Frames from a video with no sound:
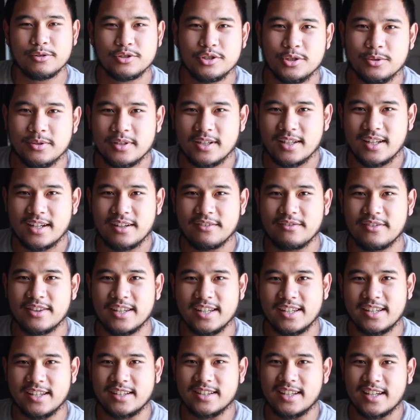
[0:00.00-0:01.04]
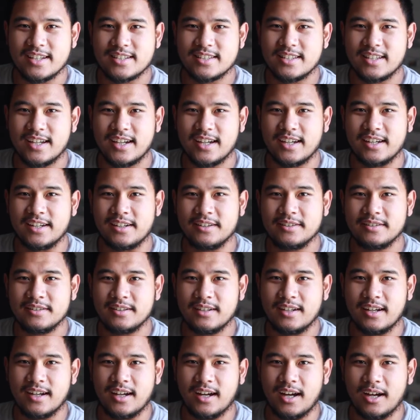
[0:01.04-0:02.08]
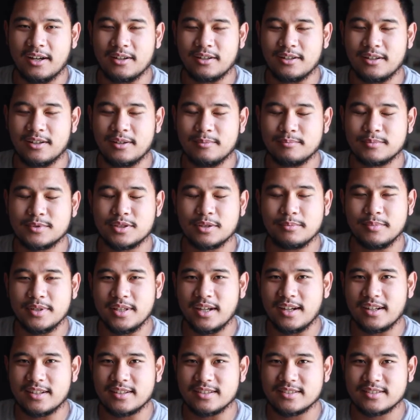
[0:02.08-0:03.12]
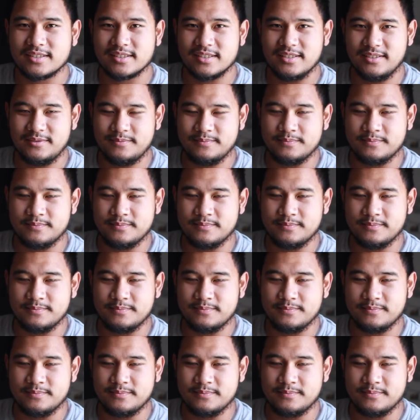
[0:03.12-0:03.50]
was doing a lot of thinking last night, um, to be honest.